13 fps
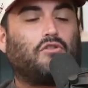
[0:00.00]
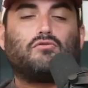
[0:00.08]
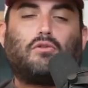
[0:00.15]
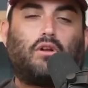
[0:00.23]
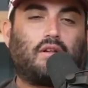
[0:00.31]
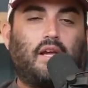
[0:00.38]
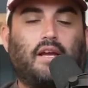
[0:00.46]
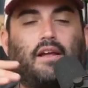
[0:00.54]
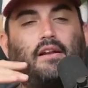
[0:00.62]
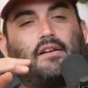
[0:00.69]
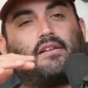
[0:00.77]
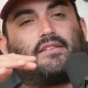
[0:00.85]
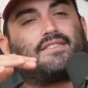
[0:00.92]
oh, you look like
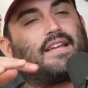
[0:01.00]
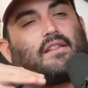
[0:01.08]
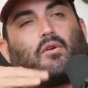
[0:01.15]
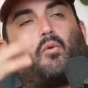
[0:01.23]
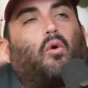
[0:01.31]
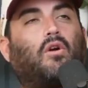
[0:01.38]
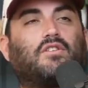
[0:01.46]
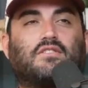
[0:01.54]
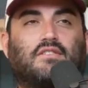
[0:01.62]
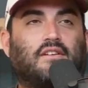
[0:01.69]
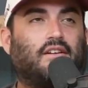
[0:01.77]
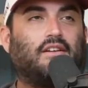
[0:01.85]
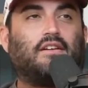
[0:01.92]
it, and it's like the worst.